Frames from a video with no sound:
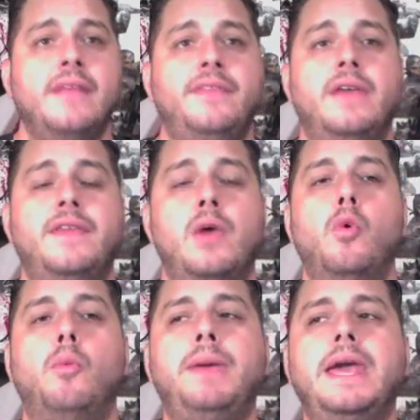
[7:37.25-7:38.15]
there
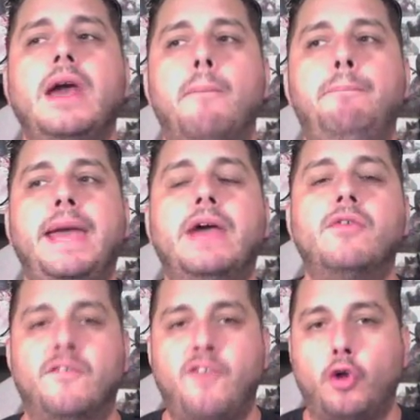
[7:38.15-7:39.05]
won't be a big
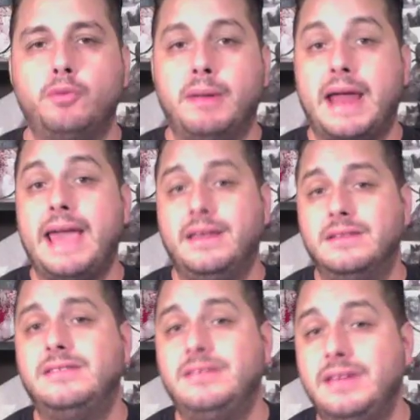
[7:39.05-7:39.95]
revolt, but I can
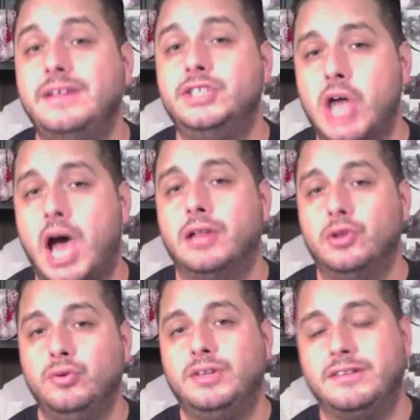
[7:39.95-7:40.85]
see Jon
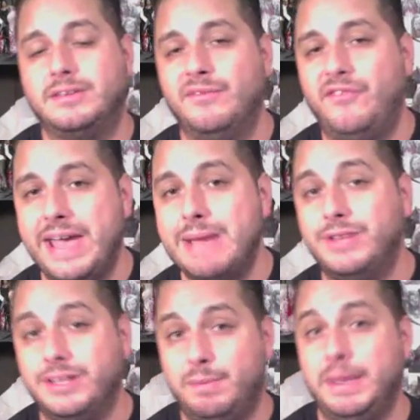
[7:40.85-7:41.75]
losing some
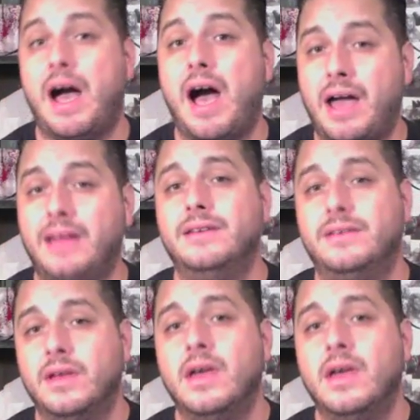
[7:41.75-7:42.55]
families behind